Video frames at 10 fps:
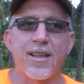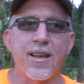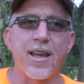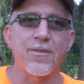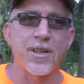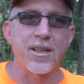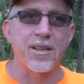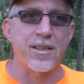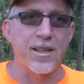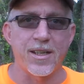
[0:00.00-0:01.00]
Y'all have a
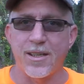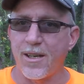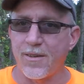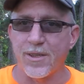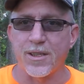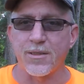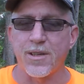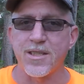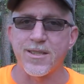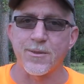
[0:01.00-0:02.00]
good, uh, y'all have a good
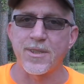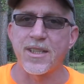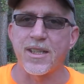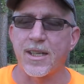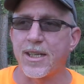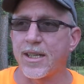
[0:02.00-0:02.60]
rest of the week.